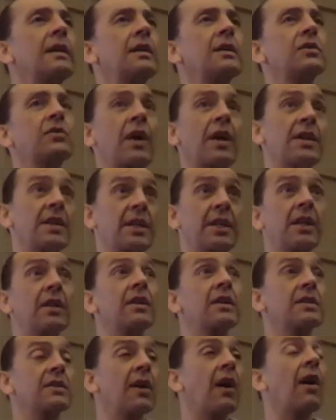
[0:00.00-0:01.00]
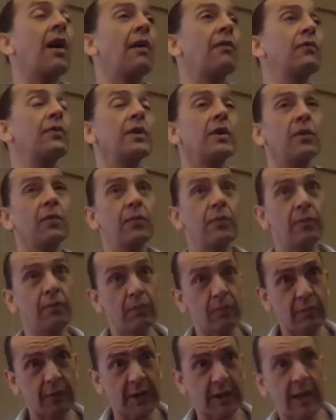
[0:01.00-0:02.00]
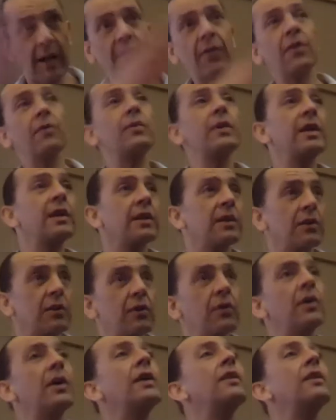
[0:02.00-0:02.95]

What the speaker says: trying to kill us off. Together we can do it.